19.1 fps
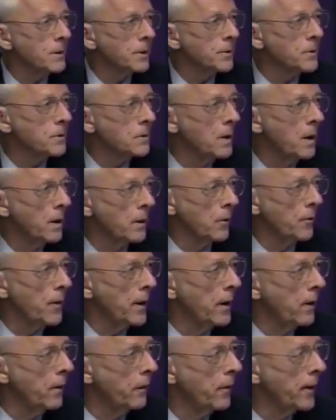Let's go
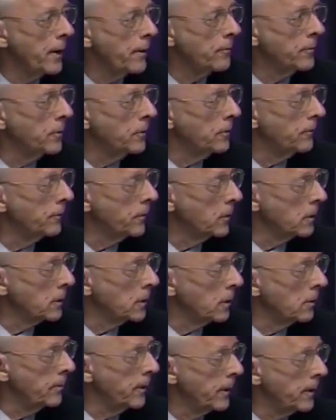down that road for a
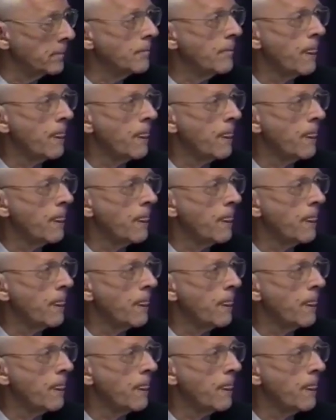little bit.